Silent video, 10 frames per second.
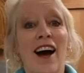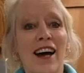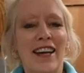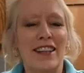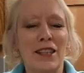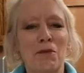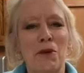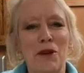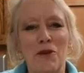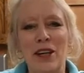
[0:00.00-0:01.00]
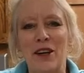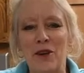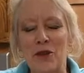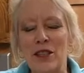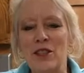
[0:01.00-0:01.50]
Hi, at this point we
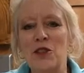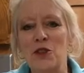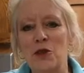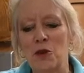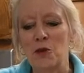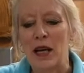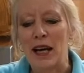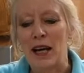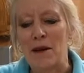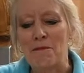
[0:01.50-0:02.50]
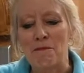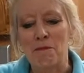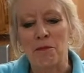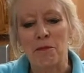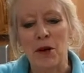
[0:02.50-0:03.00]
are going to
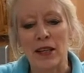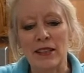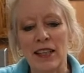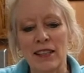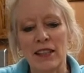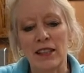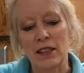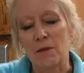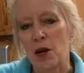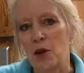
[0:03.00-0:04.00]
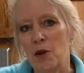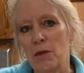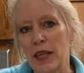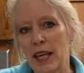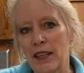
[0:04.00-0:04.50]
process some
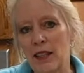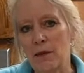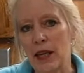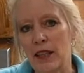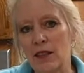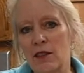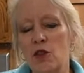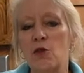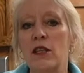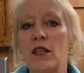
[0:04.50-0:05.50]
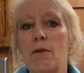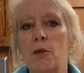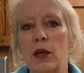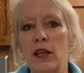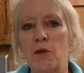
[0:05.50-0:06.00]
home canned tomatoes using the
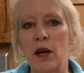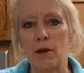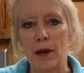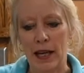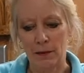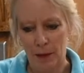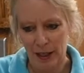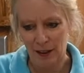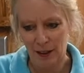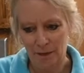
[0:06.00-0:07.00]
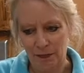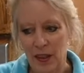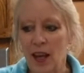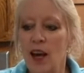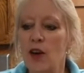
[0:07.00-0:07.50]
boiling water bath method.
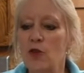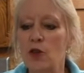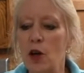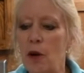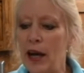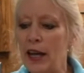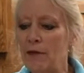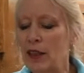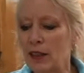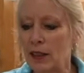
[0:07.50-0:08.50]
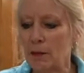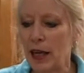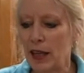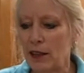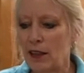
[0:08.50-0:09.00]
So I have done
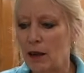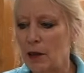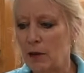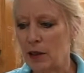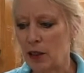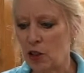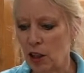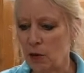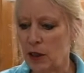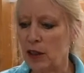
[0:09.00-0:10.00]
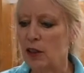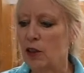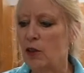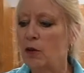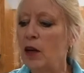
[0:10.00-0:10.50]
some ahead of time that I wanted to share with
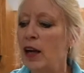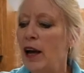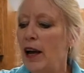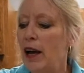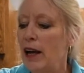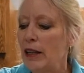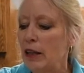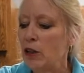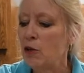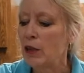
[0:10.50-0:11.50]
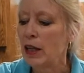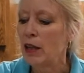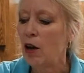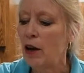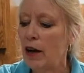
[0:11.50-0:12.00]
you. You
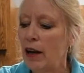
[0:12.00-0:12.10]
can